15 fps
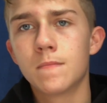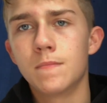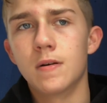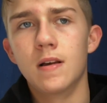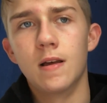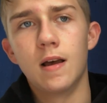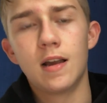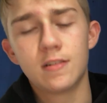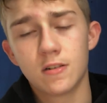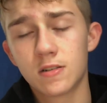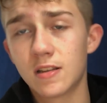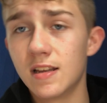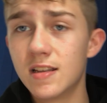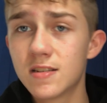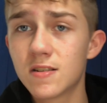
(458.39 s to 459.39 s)
But I
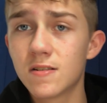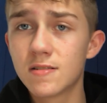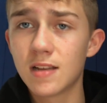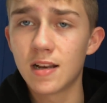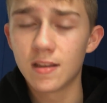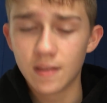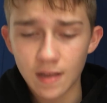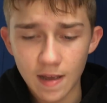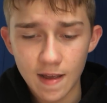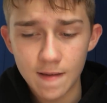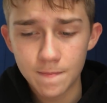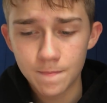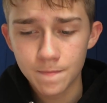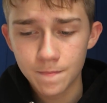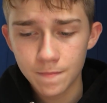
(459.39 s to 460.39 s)
took the insoles out of
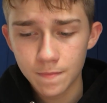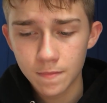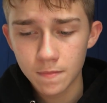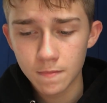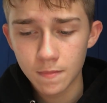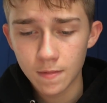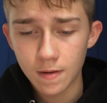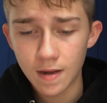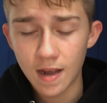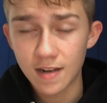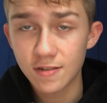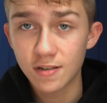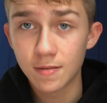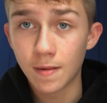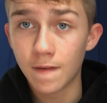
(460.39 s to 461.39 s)
that.
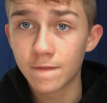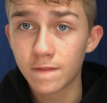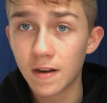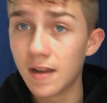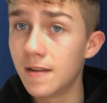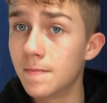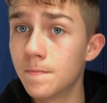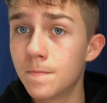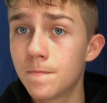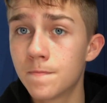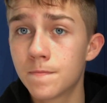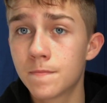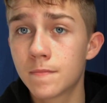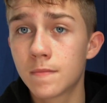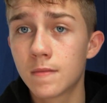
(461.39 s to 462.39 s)
Actually, my friend
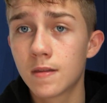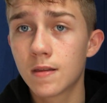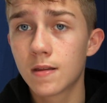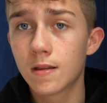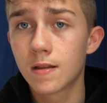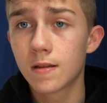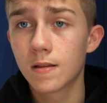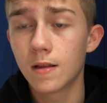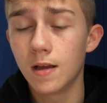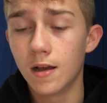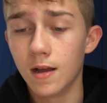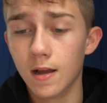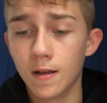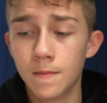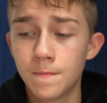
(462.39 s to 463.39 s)

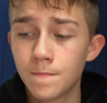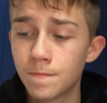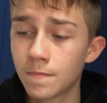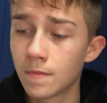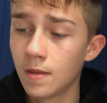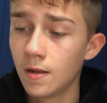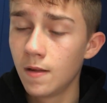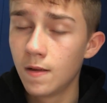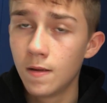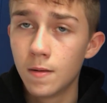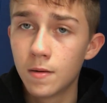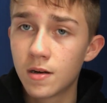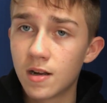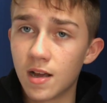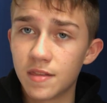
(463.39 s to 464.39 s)

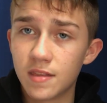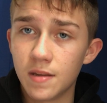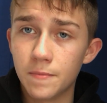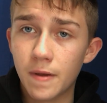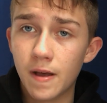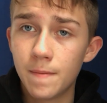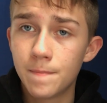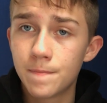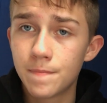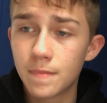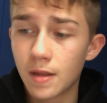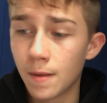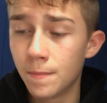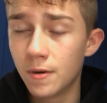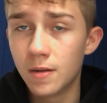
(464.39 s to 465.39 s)
cut them up
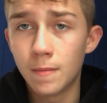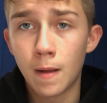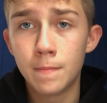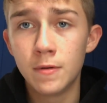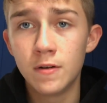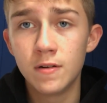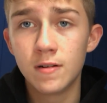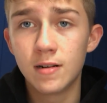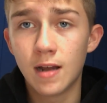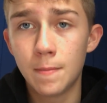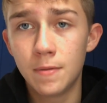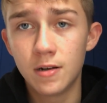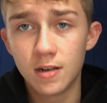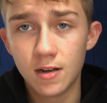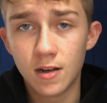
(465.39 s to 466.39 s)
and put it in my boot, and I
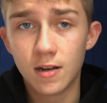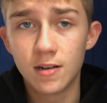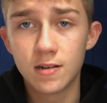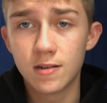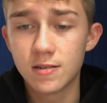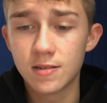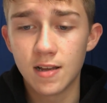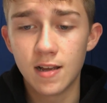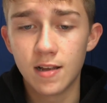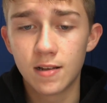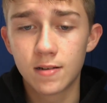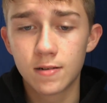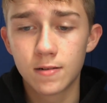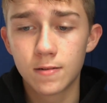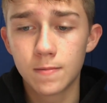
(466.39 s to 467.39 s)
put it on, and I was like,
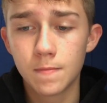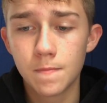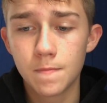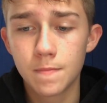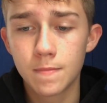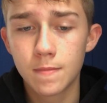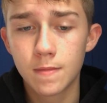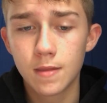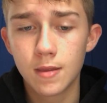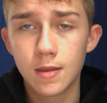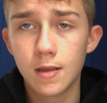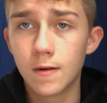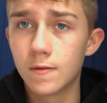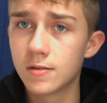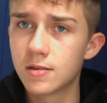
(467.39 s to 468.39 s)

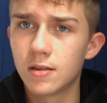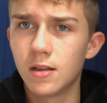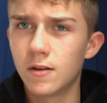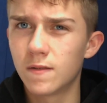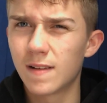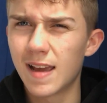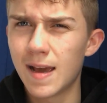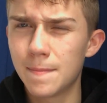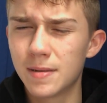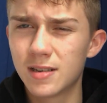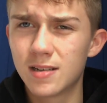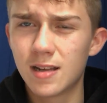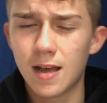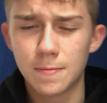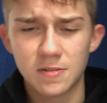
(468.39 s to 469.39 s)
there was a little gap at
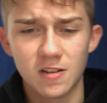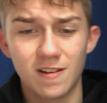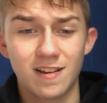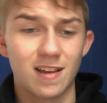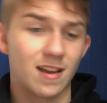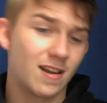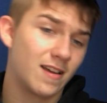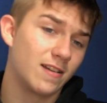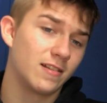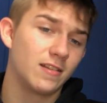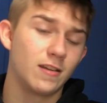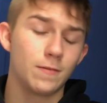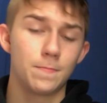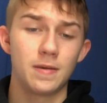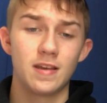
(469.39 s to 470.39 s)
the top, so he cut out a
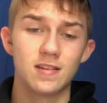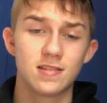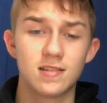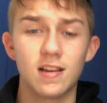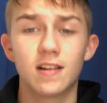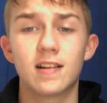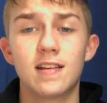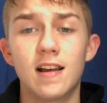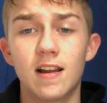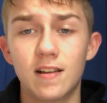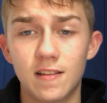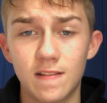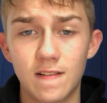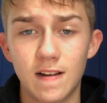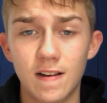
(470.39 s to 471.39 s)
little piece, stuck it down
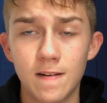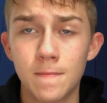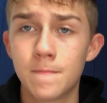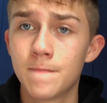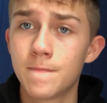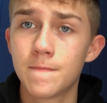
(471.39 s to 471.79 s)
in there.